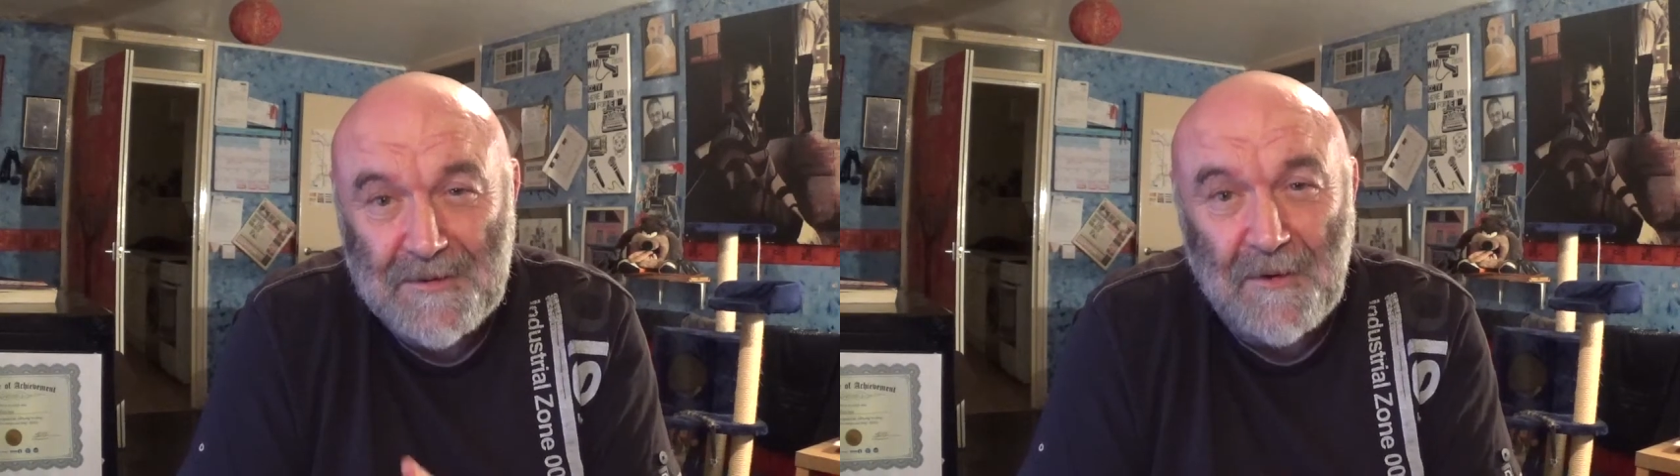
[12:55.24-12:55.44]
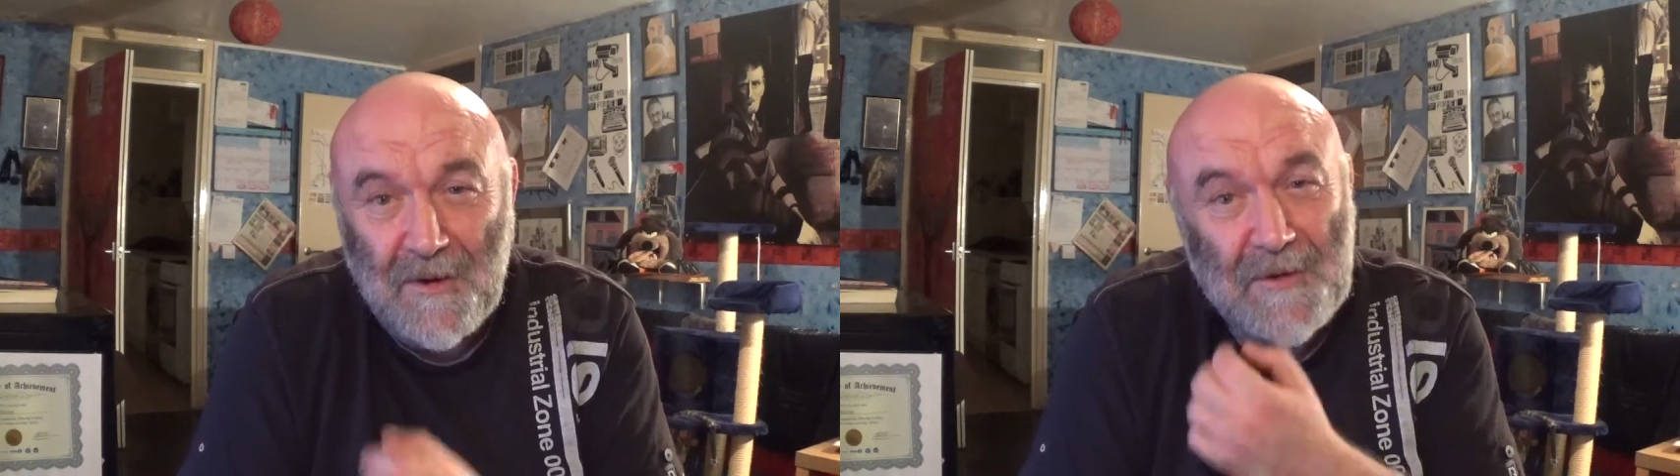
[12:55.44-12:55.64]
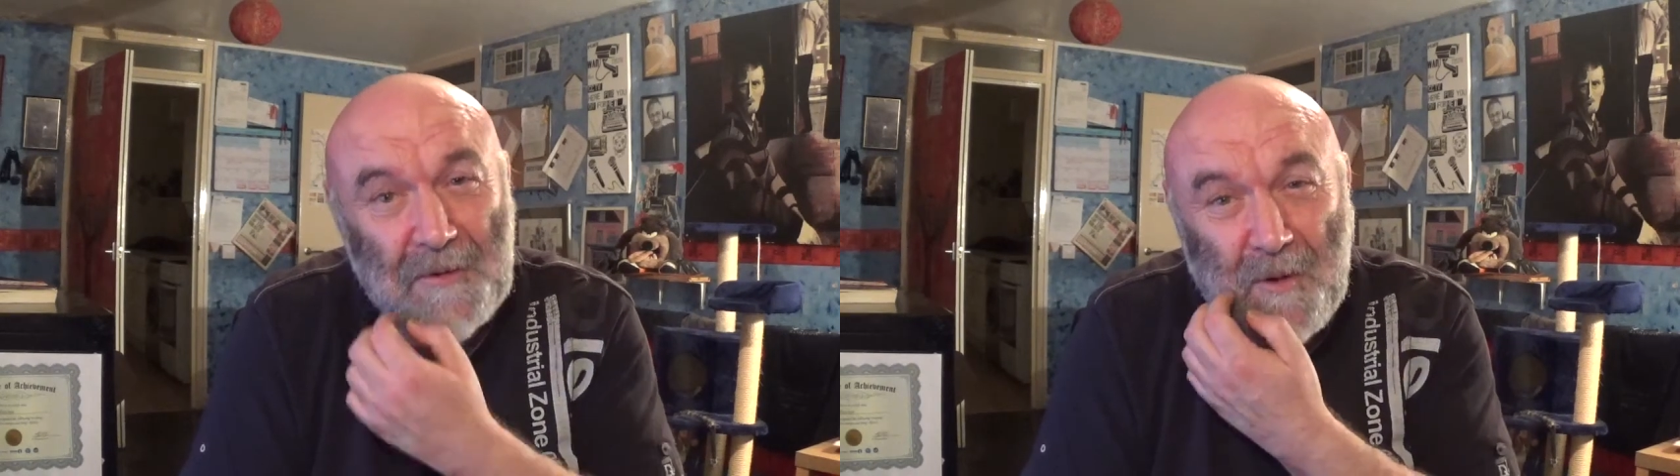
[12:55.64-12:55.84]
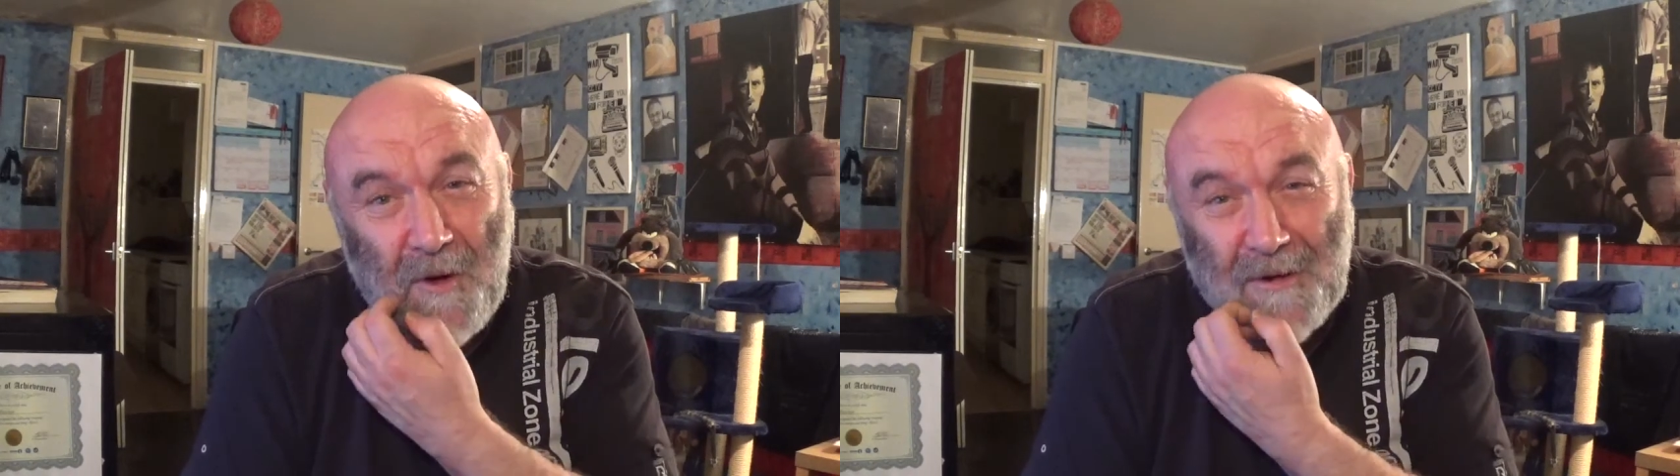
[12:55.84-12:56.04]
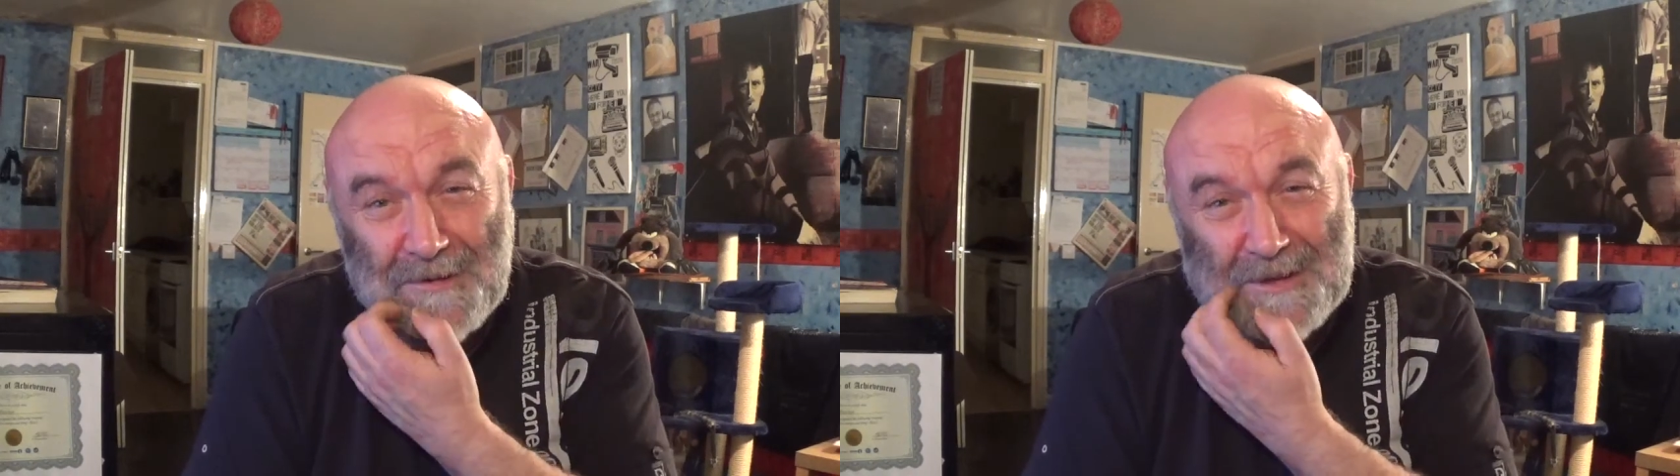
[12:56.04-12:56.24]
I think
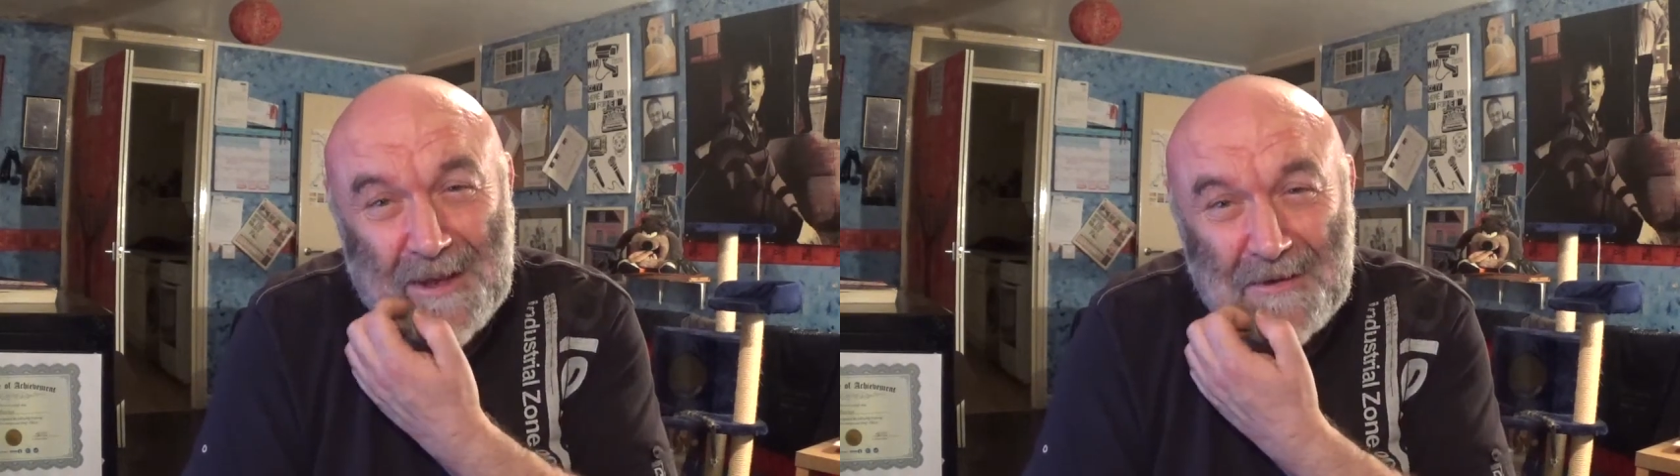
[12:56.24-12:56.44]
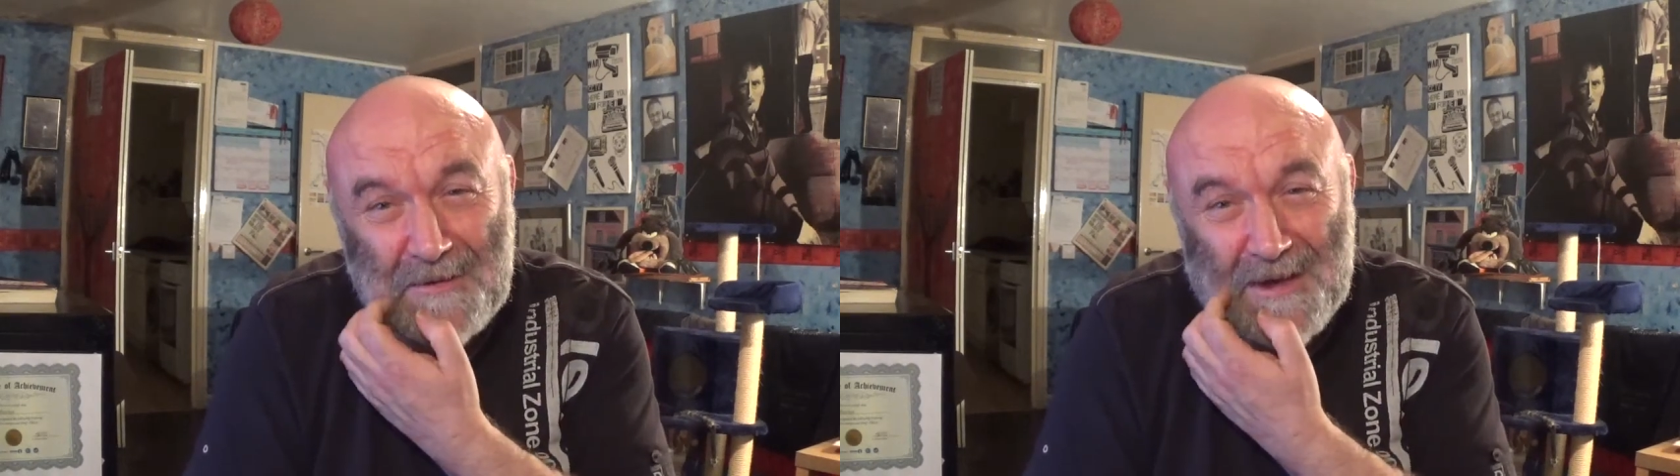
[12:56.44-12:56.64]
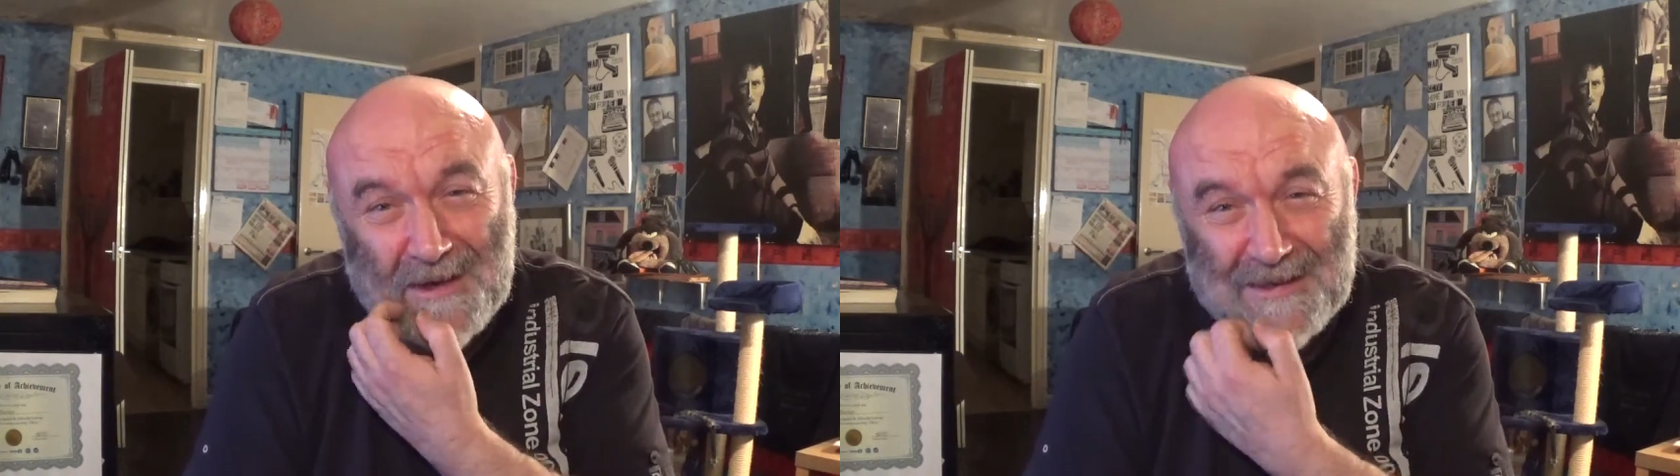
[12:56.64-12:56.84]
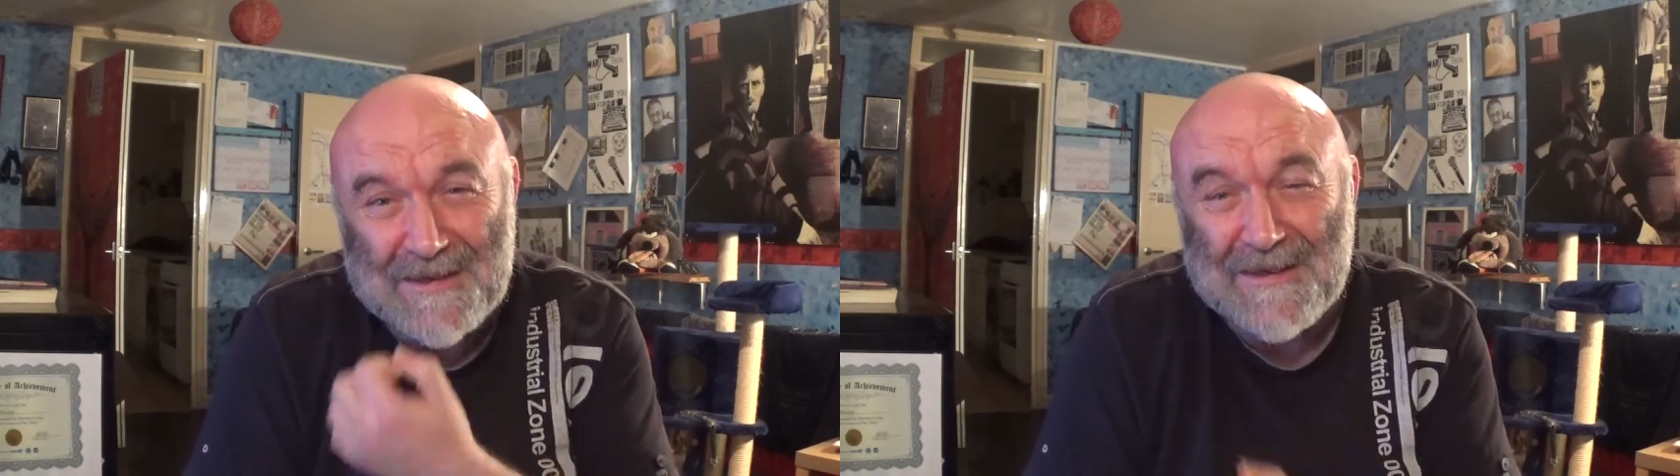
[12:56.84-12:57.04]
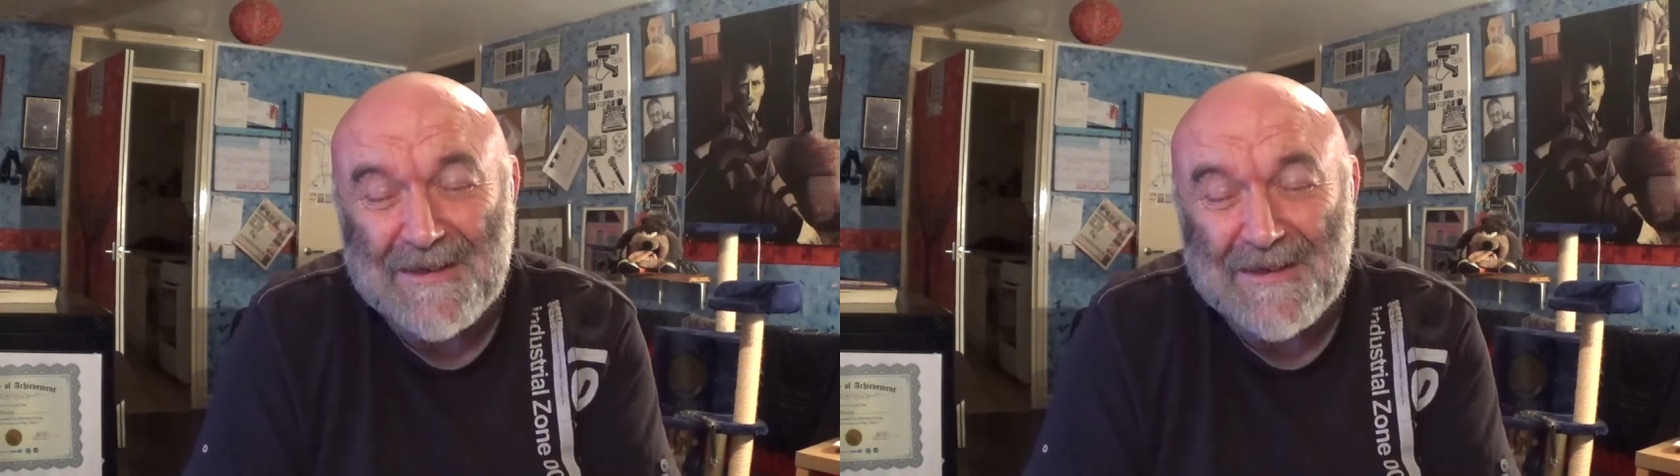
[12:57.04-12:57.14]
what I'll do is